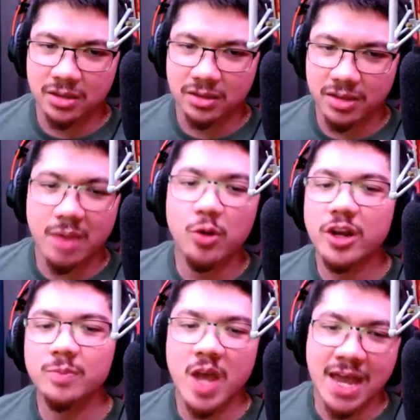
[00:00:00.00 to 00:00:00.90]
I brought
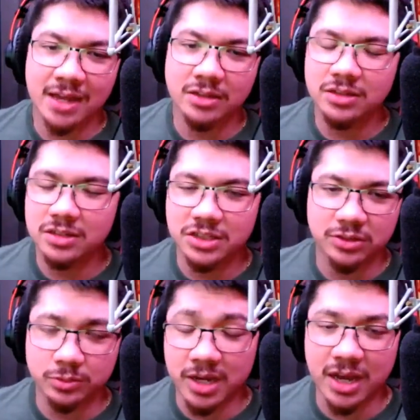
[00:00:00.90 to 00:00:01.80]
up a hand to shield
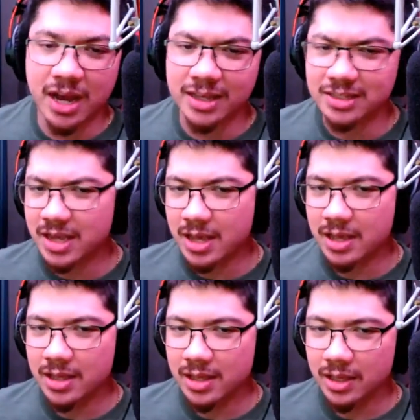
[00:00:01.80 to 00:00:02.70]
my eyes.
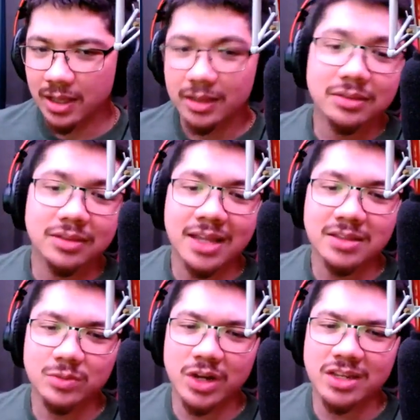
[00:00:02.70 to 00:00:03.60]

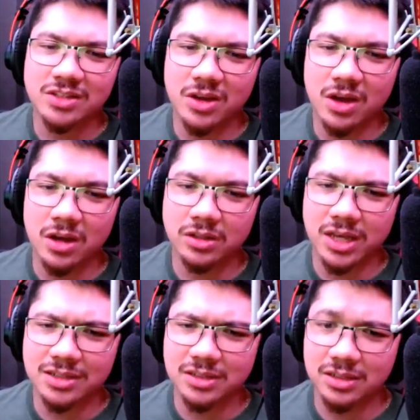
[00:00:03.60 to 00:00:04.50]
That's when I saw
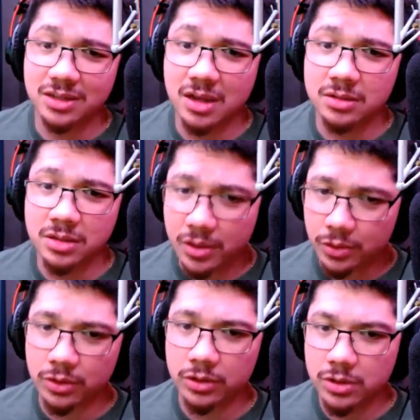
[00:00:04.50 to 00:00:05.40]
yet
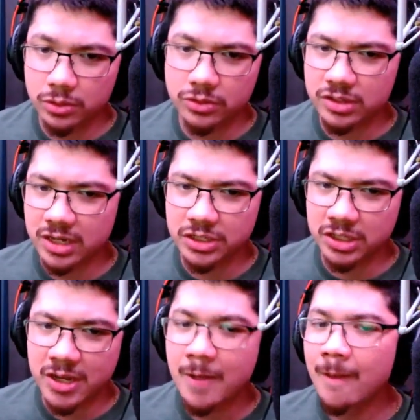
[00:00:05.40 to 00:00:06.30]
another hallucination.
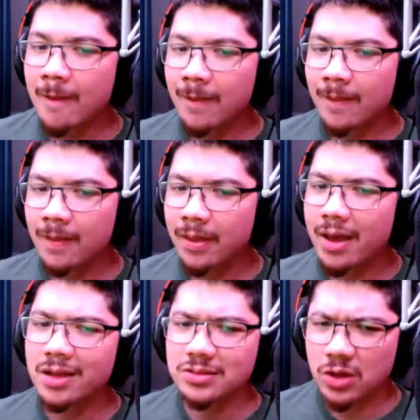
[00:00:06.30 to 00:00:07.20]

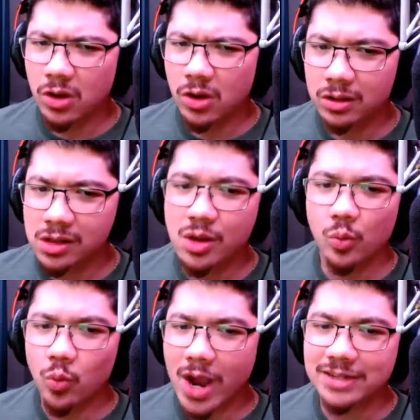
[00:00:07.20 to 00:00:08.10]
A tall,
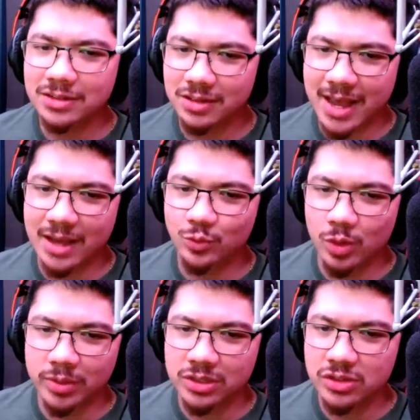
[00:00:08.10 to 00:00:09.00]
white-clad
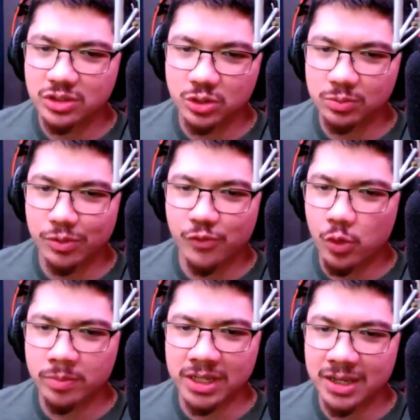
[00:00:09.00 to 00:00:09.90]
woman stood before
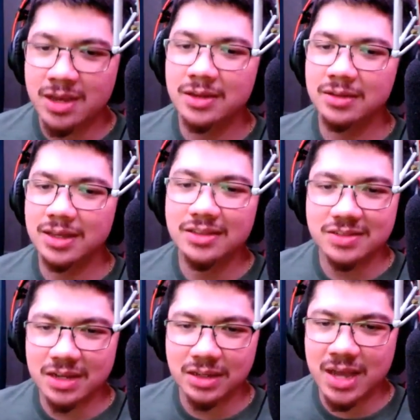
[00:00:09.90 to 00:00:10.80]
me,
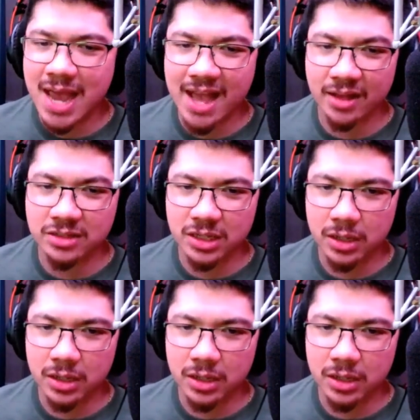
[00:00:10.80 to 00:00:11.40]
extending a hand.